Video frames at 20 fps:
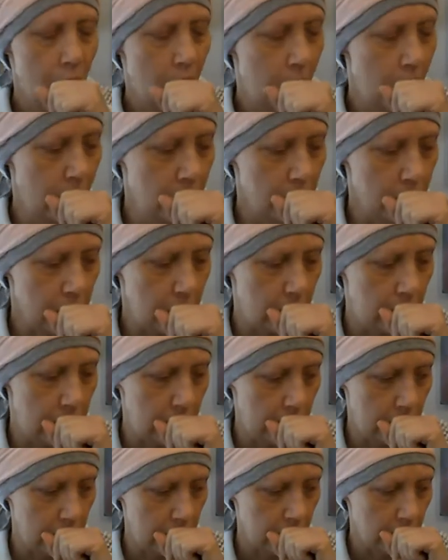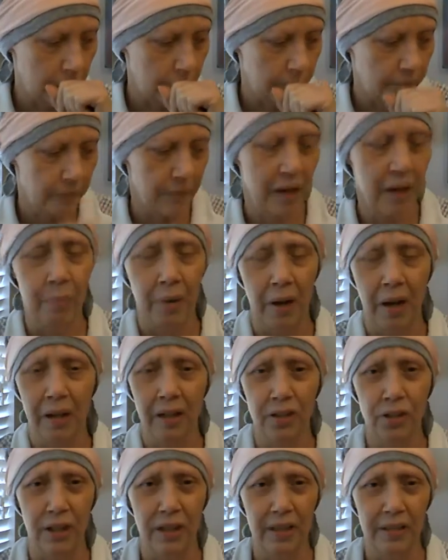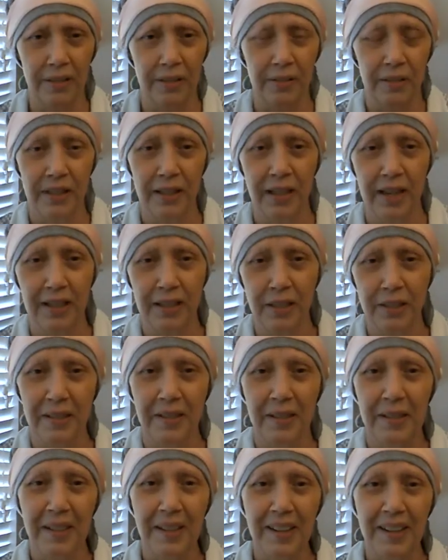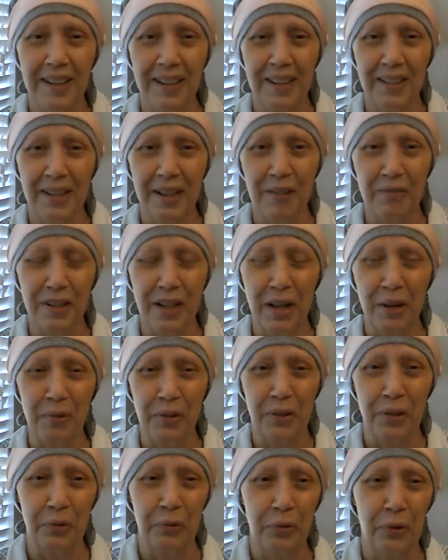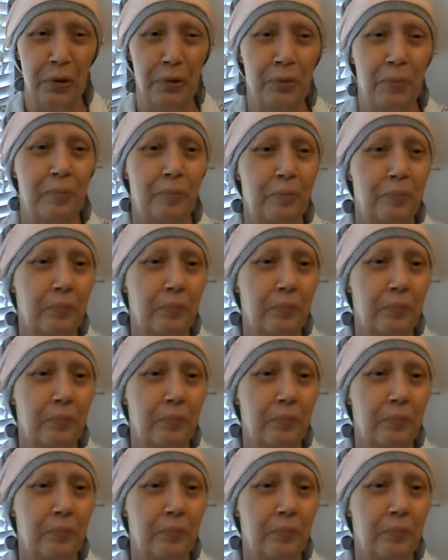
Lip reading: I apologize. Today's a tough day with the throat.